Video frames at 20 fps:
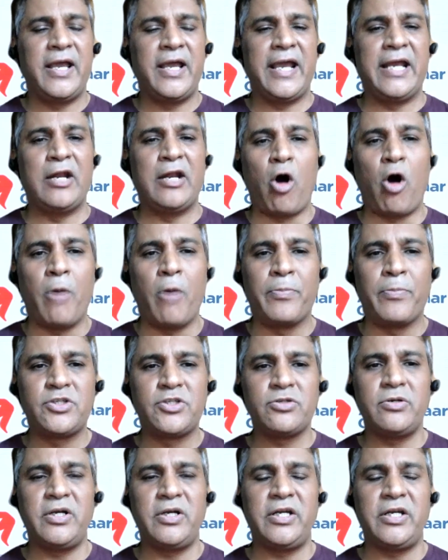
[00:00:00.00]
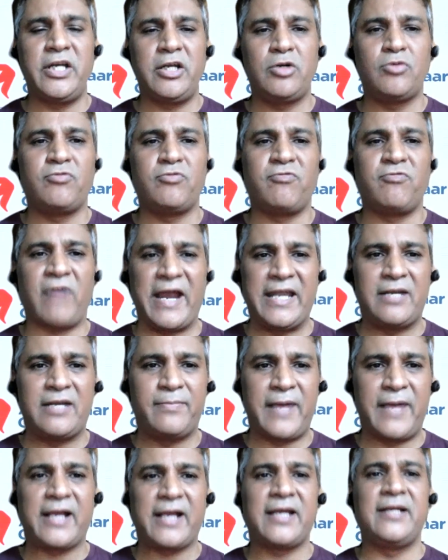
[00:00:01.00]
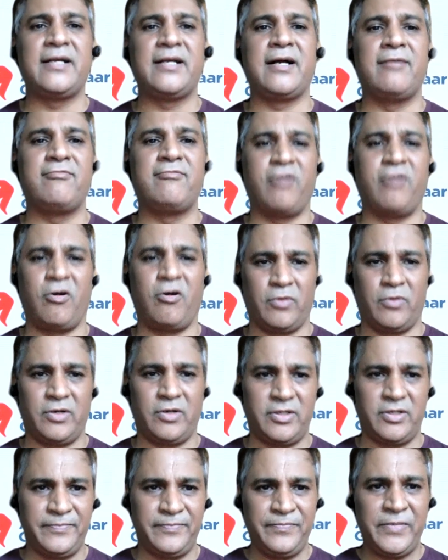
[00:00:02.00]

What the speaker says: an opportunity to fight back and come forward.